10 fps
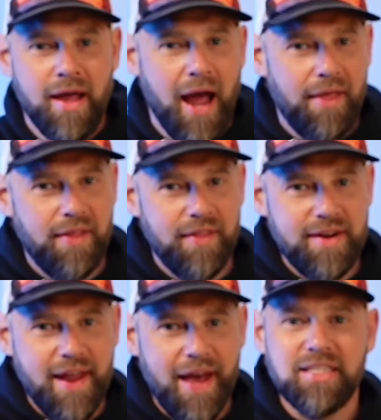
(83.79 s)
And then the
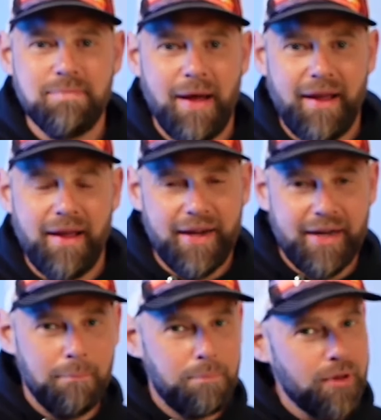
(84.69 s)
next minute, it
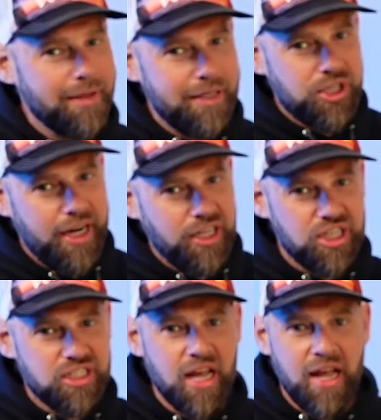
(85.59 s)
completely
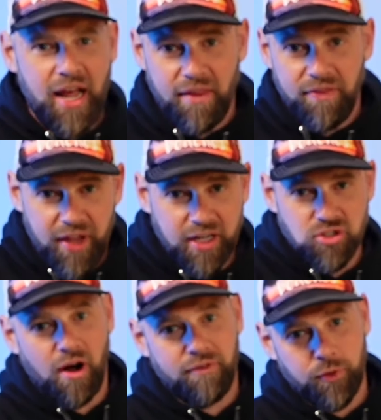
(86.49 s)
changes, and things
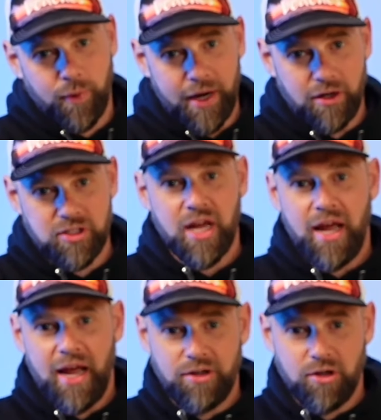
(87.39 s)
are off the rails,
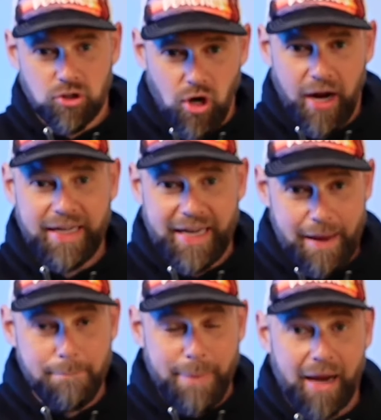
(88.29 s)
and you're trying to get
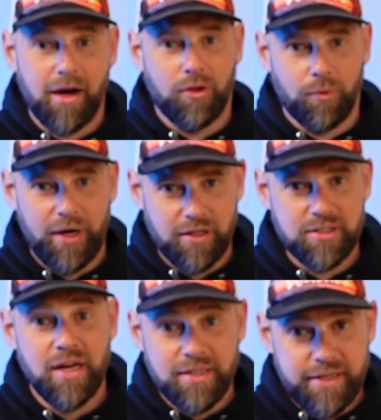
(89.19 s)
it back on the rails
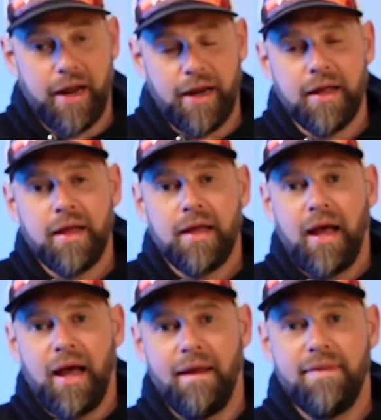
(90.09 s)
today.
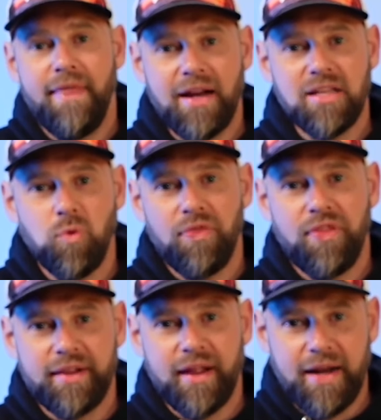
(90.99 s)
And that is one
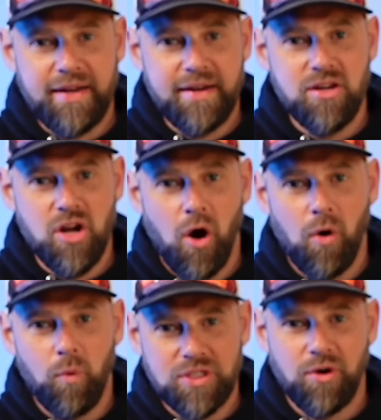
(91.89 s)
thing that I didn't know
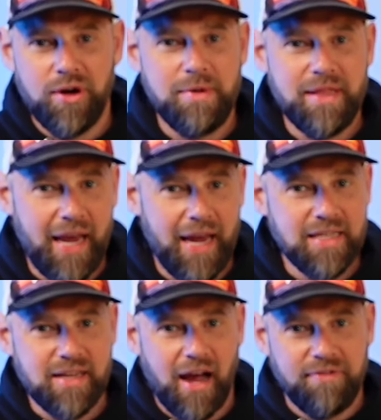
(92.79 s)
was going to be the case.
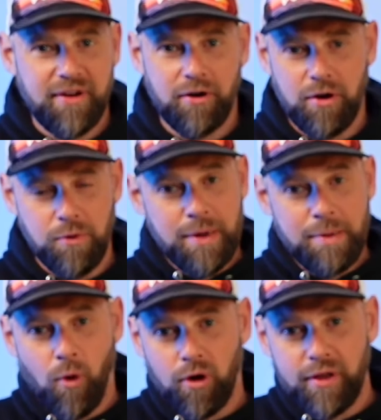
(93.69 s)
I figured it would be
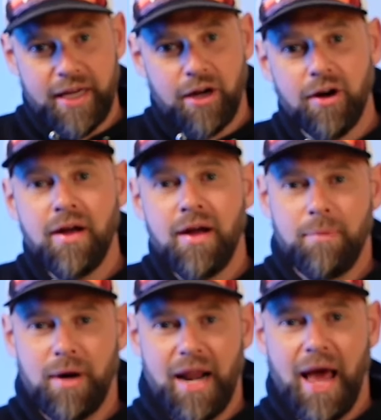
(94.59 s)
more linear,
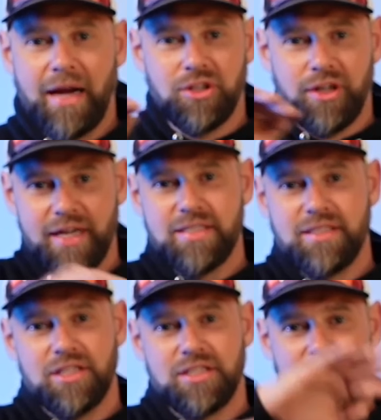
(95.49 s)
but it actually is
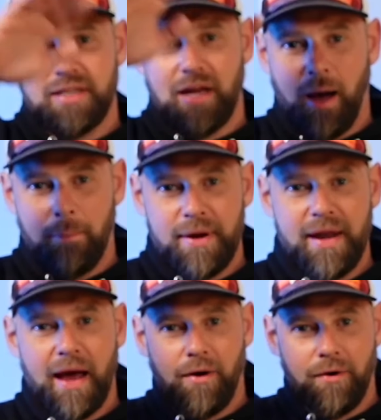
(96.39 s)
just this up and
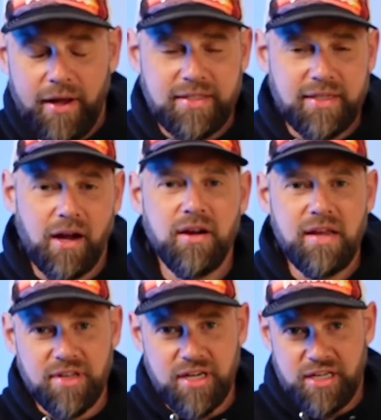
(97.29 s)
down. It's like
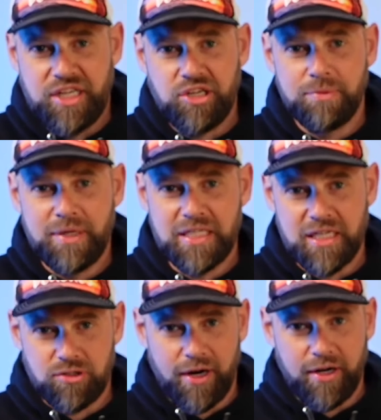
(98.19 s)
unevenness in your
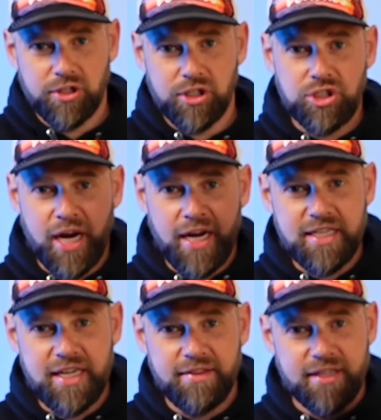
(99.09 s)
business, right? You're just
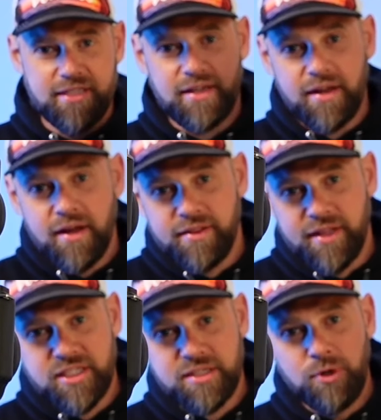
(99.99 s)
chasing this
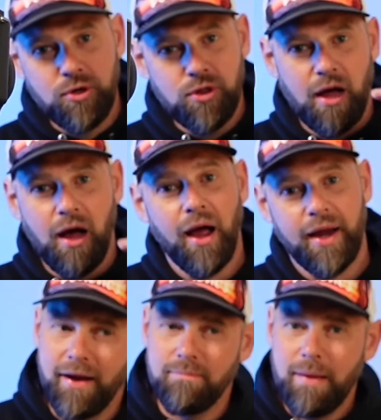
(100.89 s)
smooth
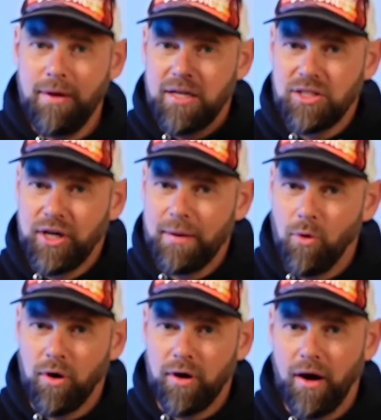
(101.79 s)
line. Maybe as you get
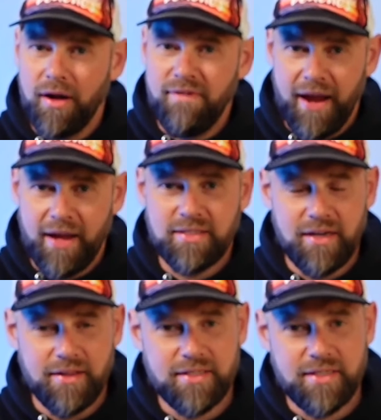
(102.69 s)
more advanced
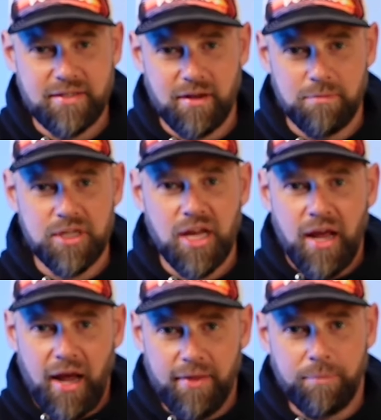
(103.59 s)
into the systems
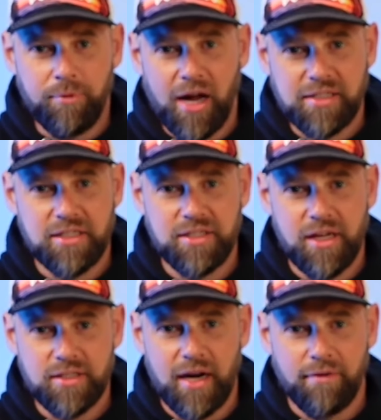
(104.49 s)
and the
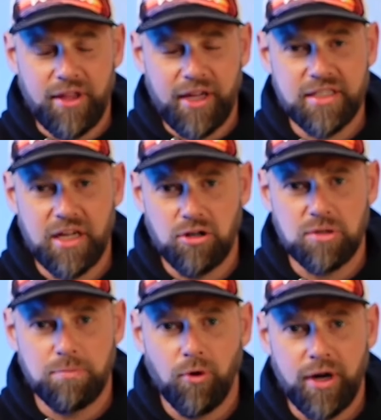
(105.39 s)
processes and everything is there to
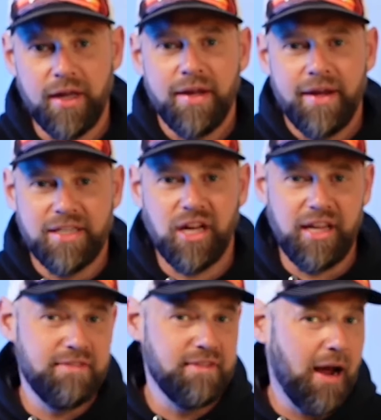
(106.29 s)
support it, it's going to
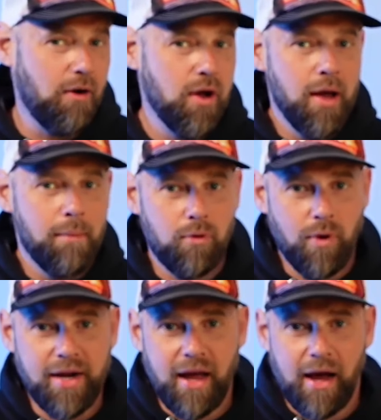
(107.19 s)
even out. But
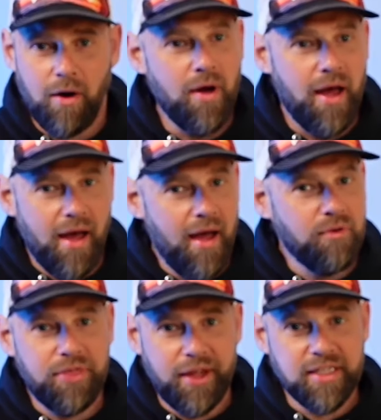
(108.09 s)
right now,
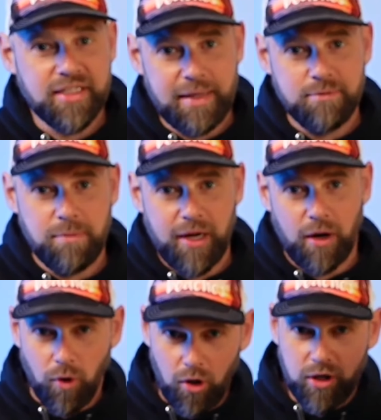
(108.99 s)
everything seems to be a
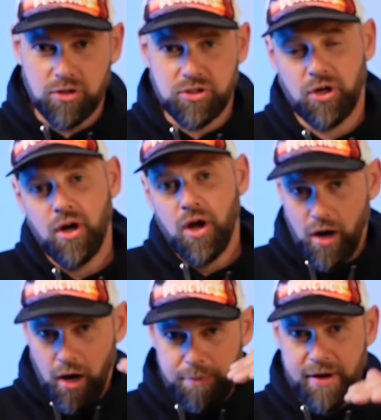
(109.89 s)
roller coaster,
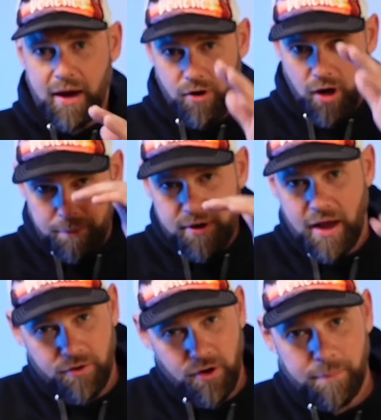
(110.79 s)
up and down, up and
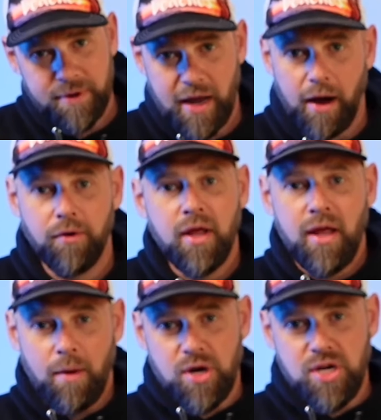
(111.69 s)
down, up and down.
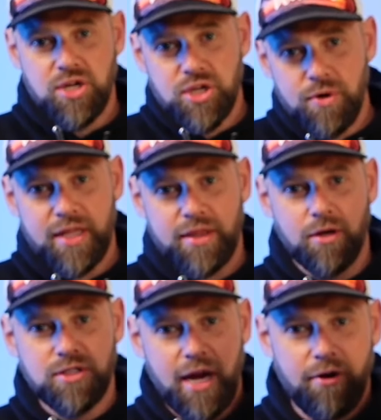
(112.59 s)
And when you do hit
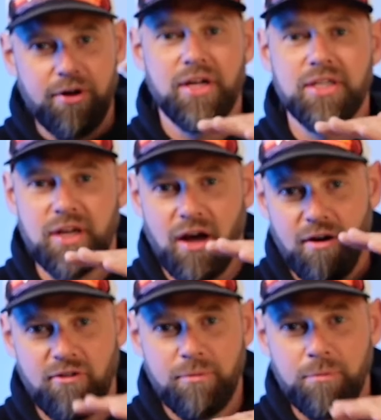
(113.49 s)
those areas
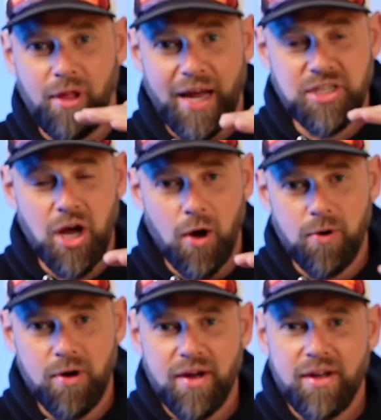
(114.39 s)
of plateau,
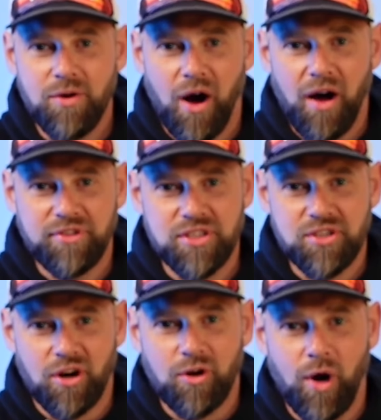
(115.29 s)
you often
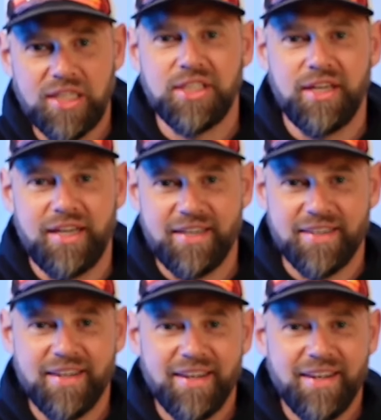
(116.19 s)
start questioning,
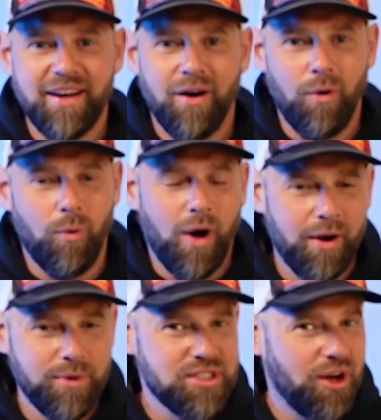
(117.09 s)
why are
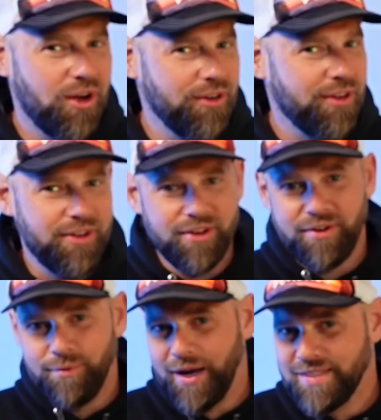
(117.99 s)
we stalled?
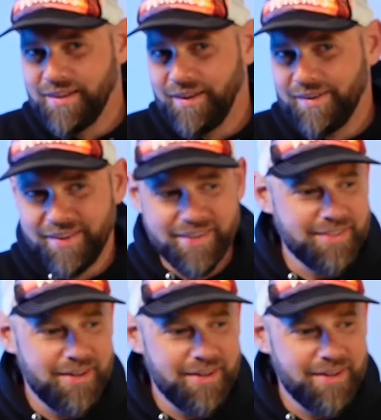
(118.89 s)
Why is it like this?